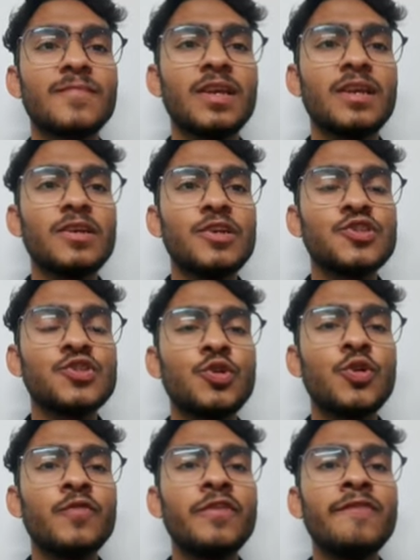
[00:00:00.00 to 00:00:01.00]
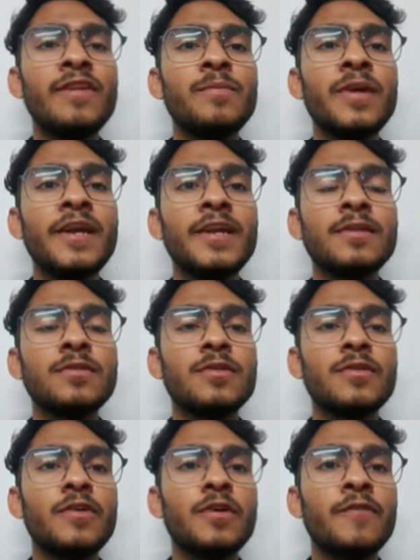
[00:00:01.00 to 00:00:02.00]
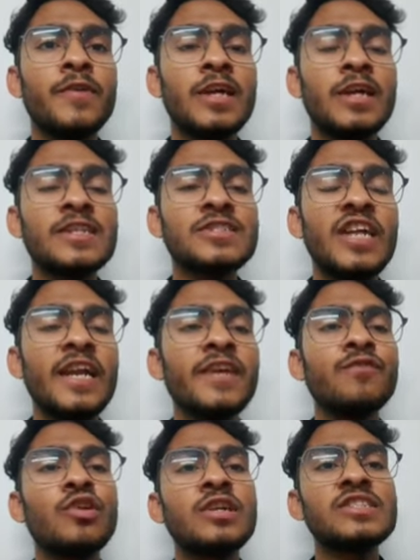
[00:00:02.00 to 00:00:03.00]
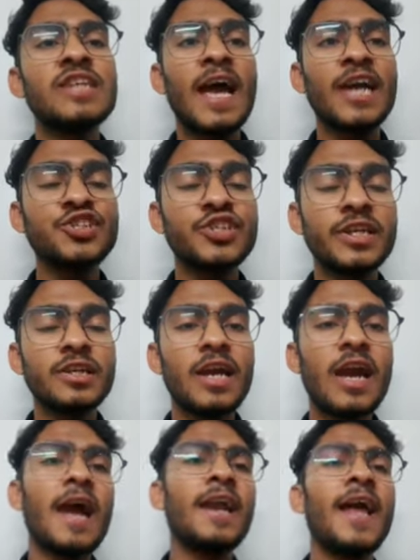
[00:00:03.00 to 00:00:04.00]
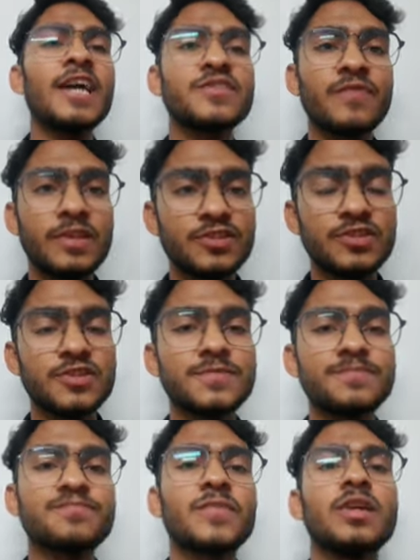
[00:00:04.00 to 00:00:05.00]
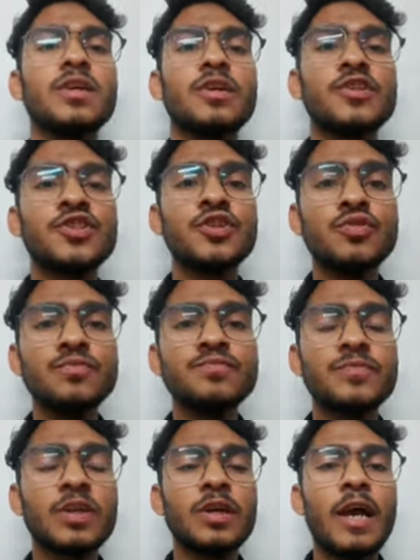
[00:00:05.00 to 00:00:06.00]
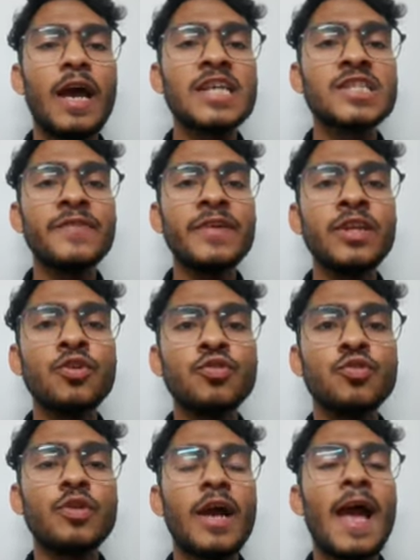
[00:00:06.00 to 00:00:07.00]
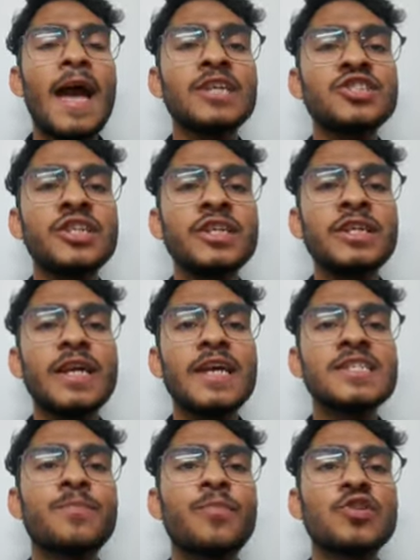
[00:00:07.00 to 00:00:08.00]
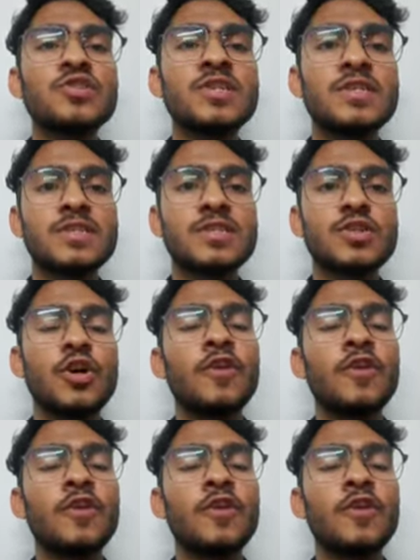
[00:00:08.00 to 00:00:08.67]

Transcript: So we will begin with understanding what is hashing and hash functions. So as we know, hashing is a process of